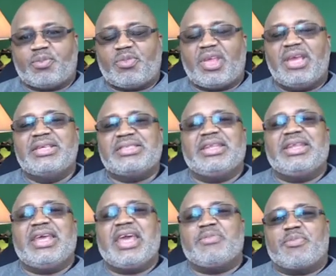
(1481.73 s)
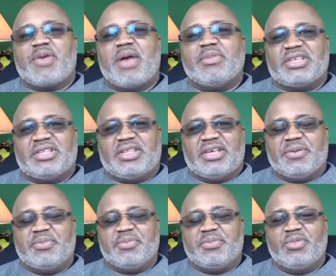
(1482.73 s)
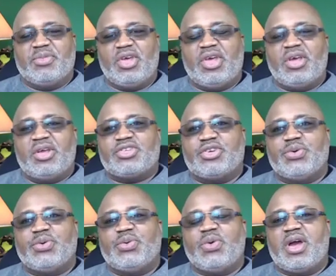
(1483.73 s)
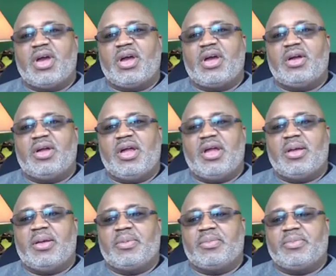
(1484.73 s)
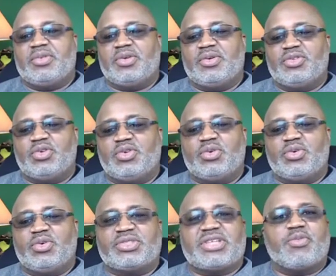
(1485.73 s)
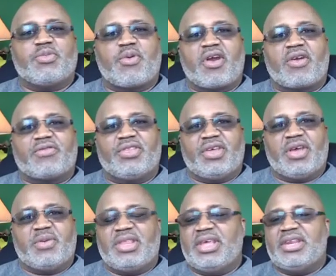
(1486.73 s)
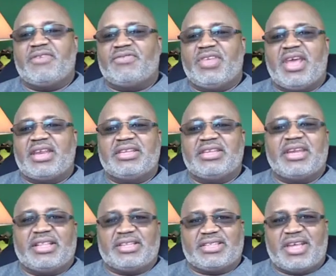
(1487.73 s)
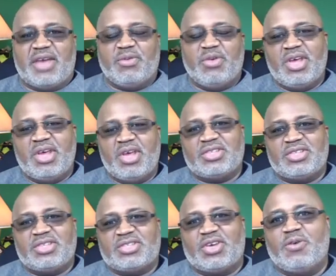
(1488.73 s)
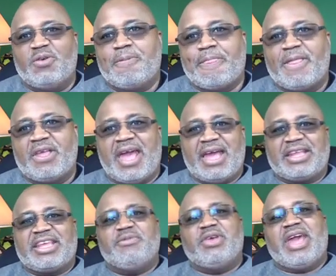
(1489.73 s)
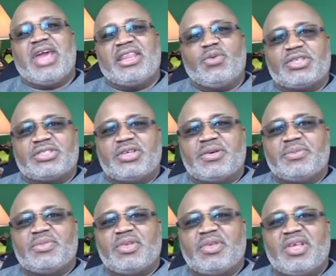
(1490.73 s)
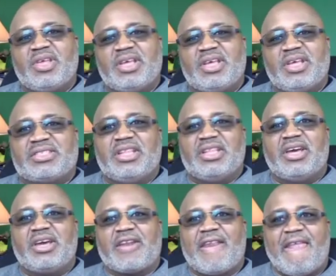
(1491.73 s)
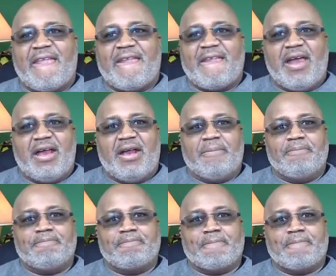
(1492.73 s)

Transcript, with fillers: and the city had been promising them to uh, um, to do a skateboard park for them, and they never they hadn't done it at the time. So God gave me godly wisdom and said, "Look, um,